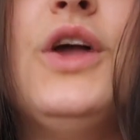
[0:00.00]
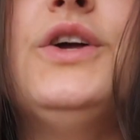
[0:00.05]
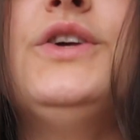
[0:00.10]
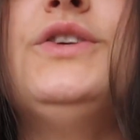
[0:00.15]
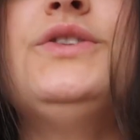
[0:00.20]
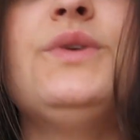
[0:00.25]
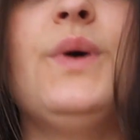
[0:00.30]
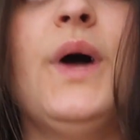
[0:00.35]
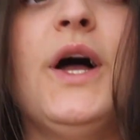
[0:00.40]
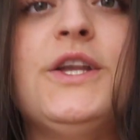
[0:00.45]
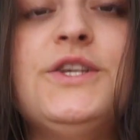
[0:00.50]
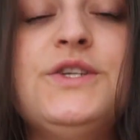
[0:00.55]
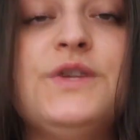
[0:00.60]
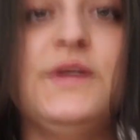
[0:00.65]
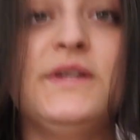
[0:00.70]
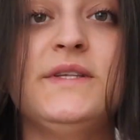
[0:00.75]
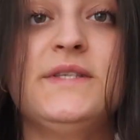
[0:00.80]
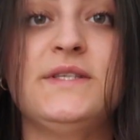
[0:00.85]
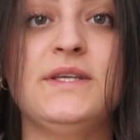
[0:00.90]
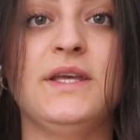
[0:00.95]
So as you
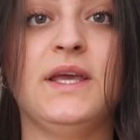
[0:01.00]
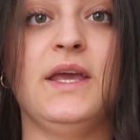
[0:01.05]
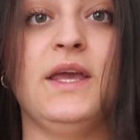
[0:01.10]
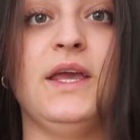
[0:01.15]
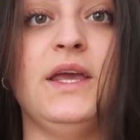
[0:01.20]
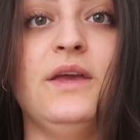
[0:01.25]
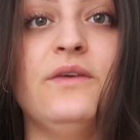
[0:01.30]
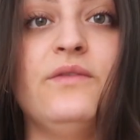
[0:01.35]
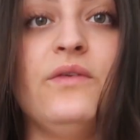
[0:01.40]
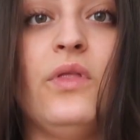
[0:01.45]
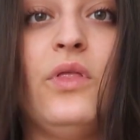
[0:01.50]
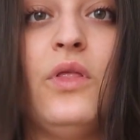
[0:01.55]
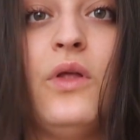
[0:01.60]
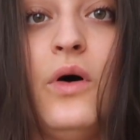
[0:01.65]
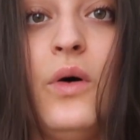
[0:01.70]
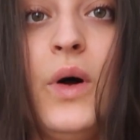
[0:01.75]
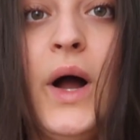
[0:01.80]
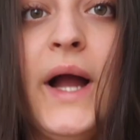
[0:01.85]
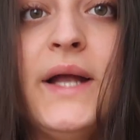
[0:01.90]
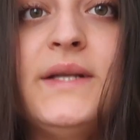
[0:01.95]
can see, even
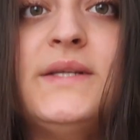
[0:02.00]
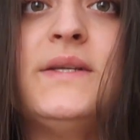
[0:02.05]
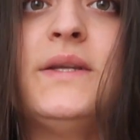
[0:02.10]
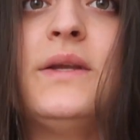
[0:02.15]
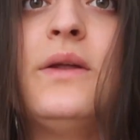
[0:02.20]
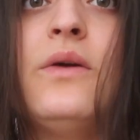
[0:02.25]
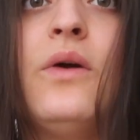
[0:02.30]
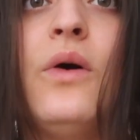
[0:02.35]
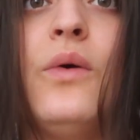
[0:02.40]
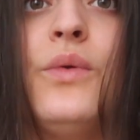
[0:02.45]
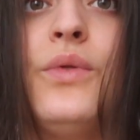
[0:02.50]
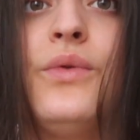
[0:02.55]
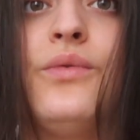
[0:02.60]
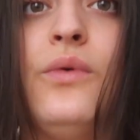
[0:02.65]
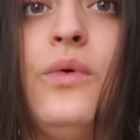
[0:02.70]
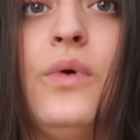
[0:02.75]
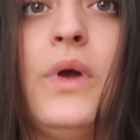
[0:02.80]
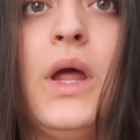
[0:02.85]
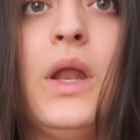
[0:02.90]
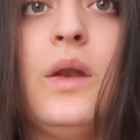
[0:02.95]
though I didn't go
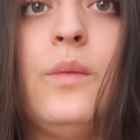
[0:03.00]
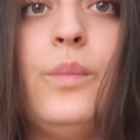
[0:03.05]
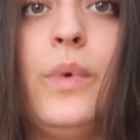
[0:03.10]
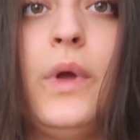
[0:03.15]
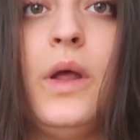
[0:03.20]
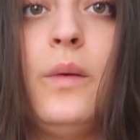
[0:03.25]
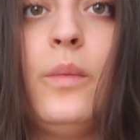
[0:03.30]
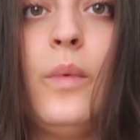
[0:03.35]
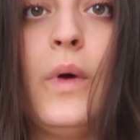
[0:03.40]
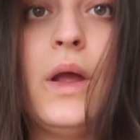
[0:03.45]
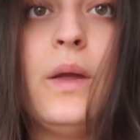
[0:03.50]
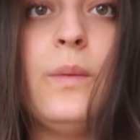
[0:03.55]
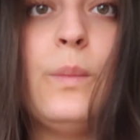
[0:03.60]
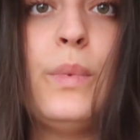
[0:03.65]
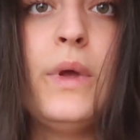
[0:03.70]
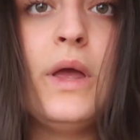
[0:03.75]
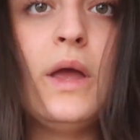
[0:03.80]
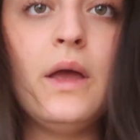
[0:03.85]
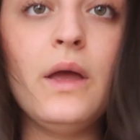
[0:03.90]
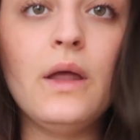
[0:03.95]
through it bit by
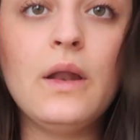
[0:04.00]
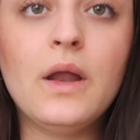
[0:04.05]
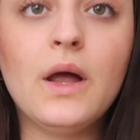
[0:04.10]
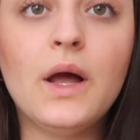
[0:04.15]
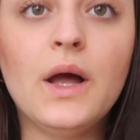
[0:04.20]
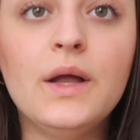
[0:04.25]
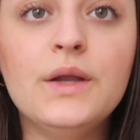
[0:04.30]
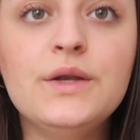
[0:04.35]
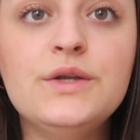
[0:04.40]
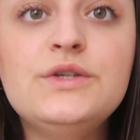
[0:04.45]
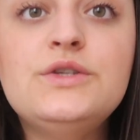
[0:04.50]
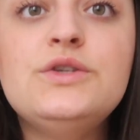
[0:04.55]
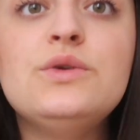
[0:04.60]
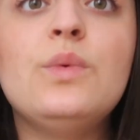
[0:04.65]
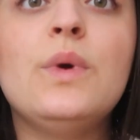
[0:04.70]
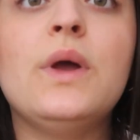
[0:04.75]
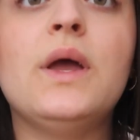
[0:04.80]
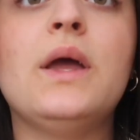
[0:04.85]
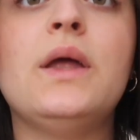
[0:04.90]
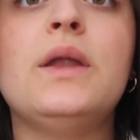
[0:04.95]
bit and
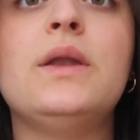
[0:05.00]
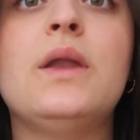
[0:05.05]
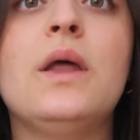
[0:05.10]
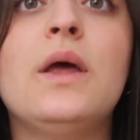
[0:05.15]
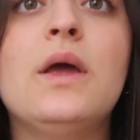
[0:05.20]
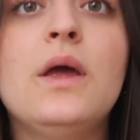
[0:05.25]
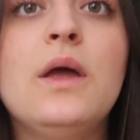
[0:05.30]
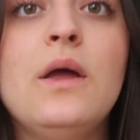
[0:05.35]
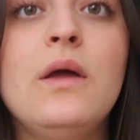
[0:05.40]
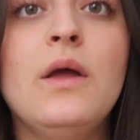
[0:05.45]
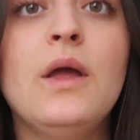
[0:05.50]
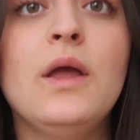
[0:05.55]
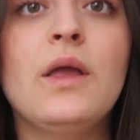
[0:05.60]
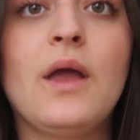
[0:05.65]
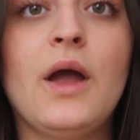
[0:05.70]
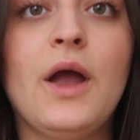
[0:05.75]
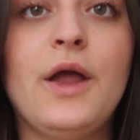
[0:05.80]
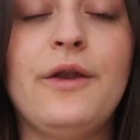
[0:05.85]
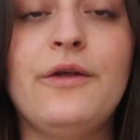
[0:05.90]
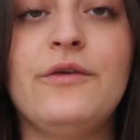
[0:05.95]
do it
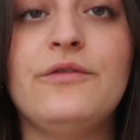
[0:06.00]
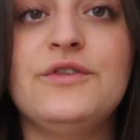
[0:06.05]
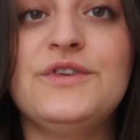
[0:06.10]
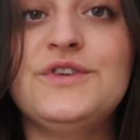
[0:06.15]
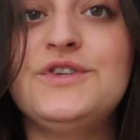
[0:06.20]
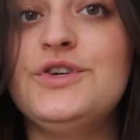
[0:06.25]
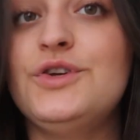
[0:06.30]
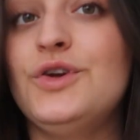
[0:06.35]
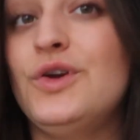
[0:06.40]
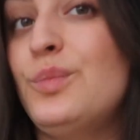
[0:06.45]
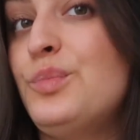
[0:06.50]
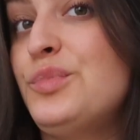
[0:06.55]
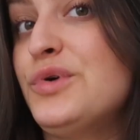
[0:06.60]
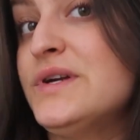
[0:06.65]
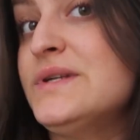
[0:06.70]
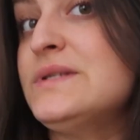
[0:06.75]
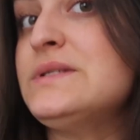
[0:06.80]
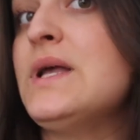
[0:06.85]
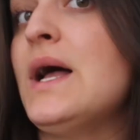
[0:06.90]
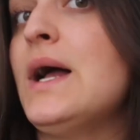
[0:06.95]
kind of too
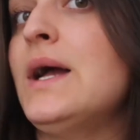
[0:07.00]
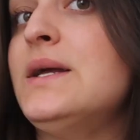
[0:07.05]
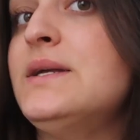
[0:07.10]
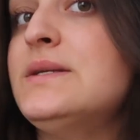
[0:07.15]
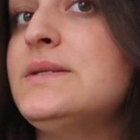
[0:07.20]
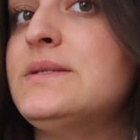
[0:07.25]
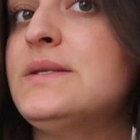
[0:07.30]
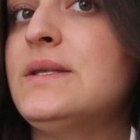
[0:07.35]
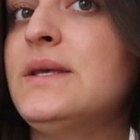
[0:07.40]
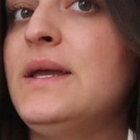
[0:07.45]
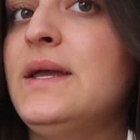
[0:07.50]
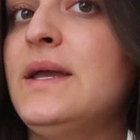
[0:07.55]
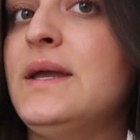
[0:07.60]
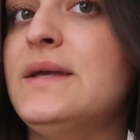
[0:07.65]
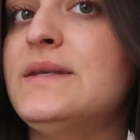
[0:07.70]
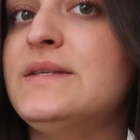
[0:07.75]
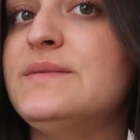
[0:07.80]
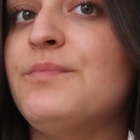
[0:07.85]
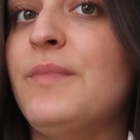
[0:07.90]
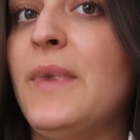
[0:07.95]
precisely,
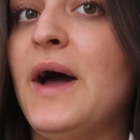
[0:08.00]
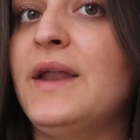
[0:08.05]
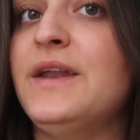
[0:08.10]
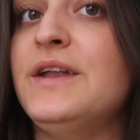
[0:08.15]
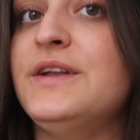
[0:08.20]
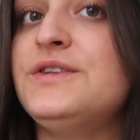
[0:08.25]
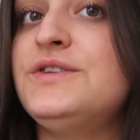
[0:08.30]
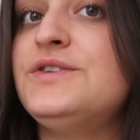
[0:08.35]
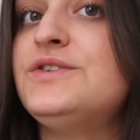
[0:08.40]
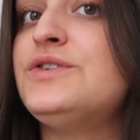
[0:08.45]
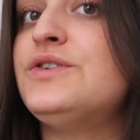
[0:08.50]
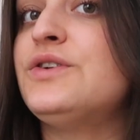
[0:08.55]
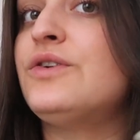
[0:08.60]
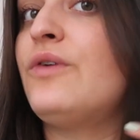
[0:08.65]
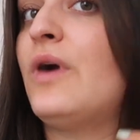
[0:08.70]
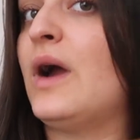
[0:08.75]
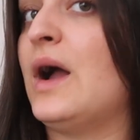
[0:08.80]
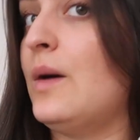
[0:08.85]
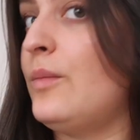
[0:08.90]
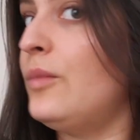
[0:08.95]
it's managed to
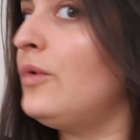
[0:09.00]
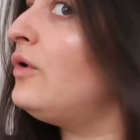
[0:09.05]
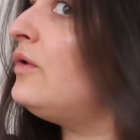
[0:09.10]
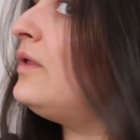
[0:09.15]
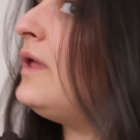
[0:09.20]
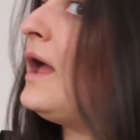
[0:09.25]
grab all the